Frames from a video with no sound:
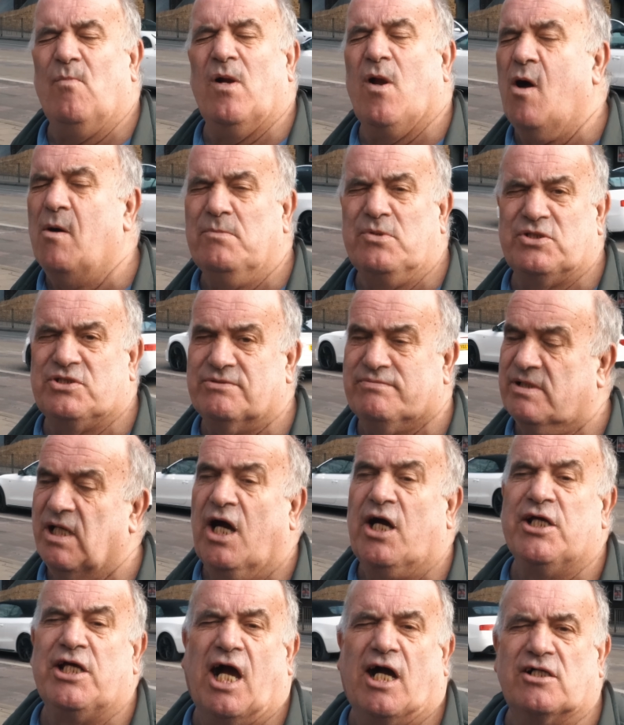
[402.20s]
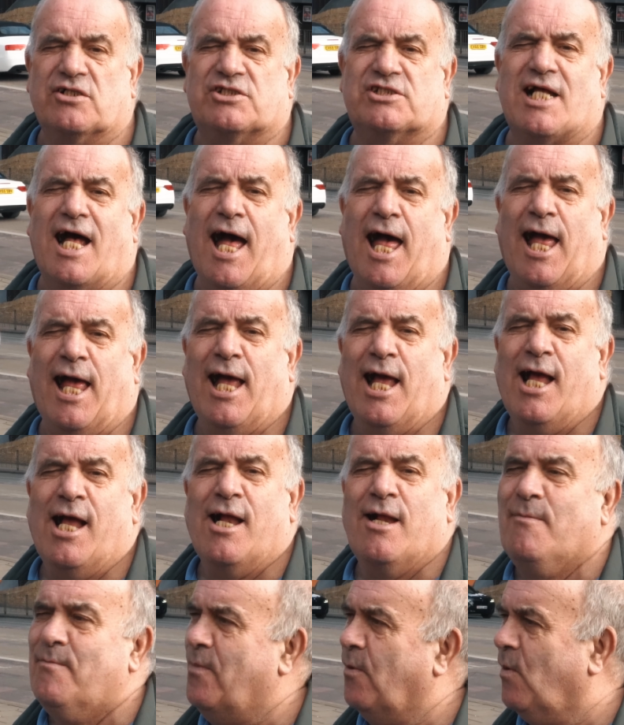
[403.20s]
When I was a youngster,
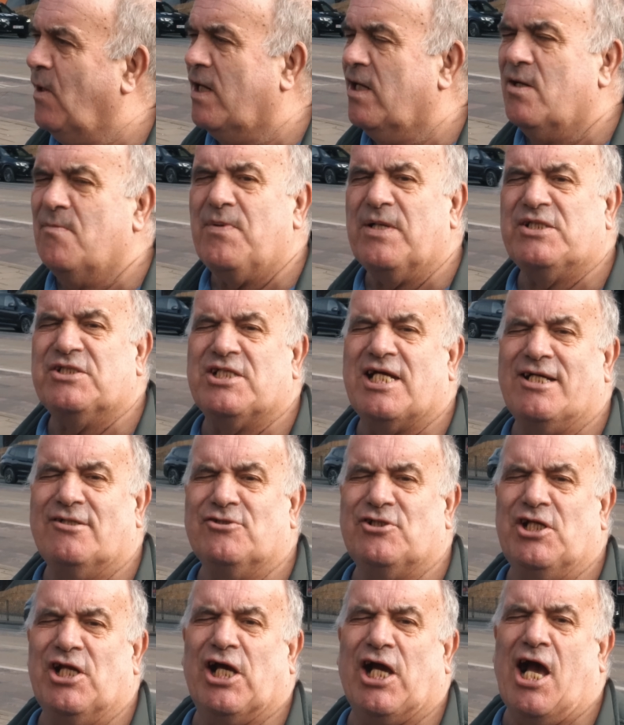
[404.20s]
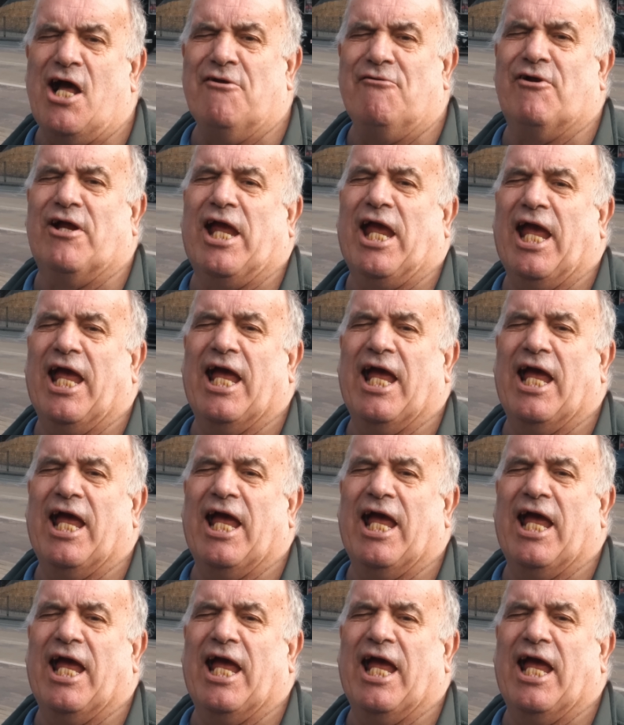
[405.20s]
one of the best towns in the country.